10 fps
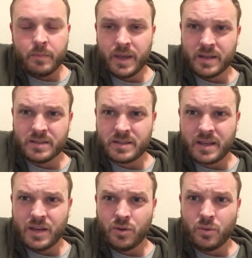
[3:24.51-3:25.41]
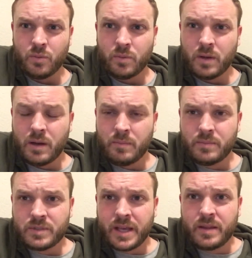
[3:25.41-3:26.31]
because can you
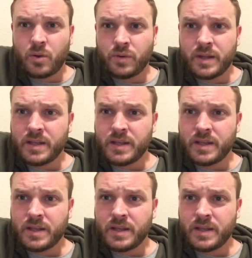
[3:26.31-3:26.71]
say that only